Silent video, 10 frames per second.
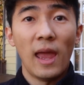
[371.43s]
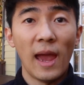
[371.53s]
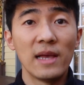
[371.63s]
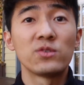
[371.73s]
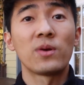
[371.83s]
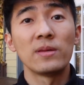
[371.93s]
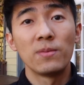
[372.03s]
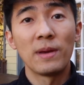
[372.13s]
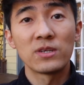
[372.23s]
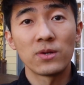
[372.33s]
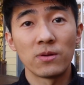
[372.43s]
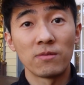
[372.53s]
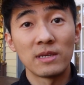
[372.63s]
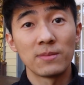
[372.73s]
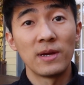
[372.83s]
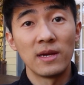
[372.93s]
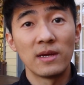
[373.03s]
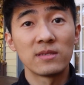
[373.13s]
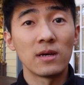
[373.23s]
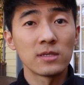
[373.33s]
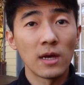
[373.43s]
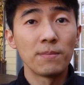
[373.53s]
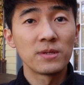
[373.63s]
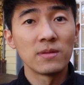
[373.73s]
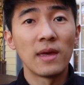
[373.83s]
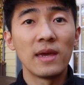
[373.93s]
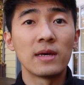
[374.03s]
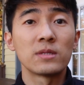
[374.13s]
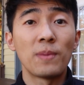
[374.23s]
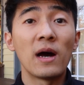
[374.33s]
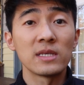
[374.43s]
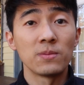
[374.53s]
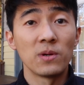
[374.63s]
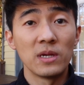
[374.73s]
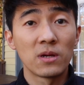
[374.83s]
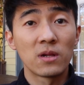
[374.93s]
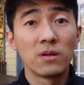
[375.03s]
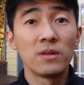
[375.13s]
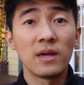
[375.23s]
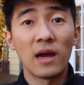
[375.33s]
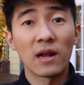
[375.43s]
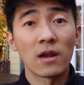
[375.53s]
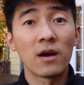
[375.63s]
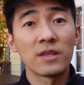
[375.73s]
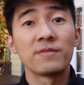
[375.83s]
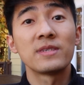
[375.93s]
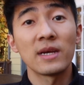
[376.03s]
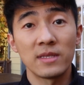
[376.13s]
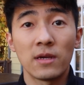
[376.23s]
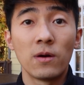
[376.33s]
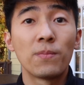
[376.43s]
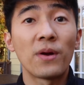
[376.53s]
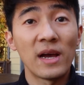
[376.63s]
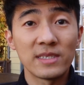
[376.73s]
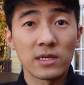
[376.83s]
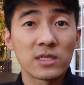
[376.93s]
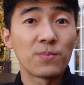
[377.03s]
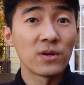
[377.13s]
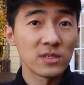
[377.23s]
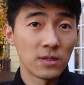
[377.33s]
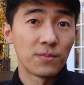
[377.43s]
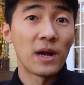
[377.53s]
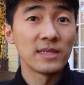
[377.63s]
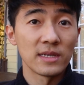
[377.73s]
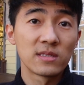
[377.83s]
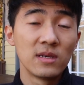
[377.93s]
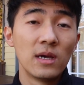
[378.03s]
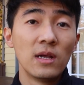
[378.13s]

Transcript: and try to make sure your resume is as up-to-date as possible, including a lot of technical projects, personal projects,